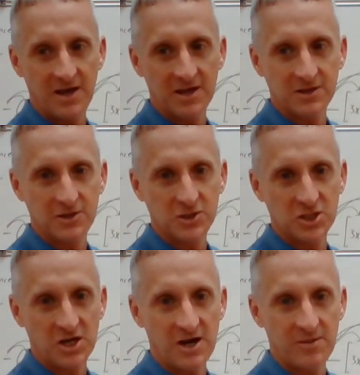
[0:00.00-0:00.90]
and good
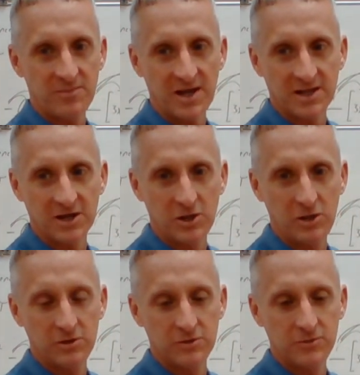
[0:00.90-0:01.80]
job. That
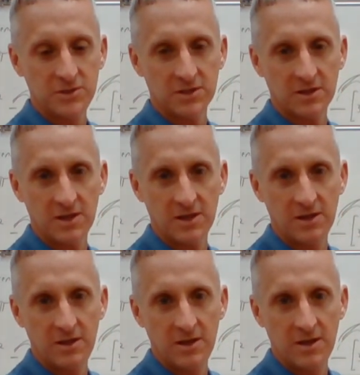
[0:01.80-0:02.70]
concludes
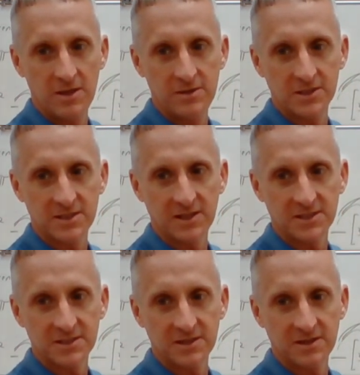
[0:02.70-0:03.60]
this
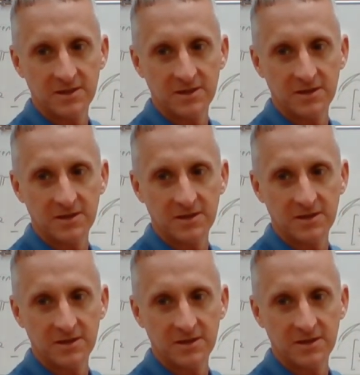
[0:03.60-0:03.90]
lesson.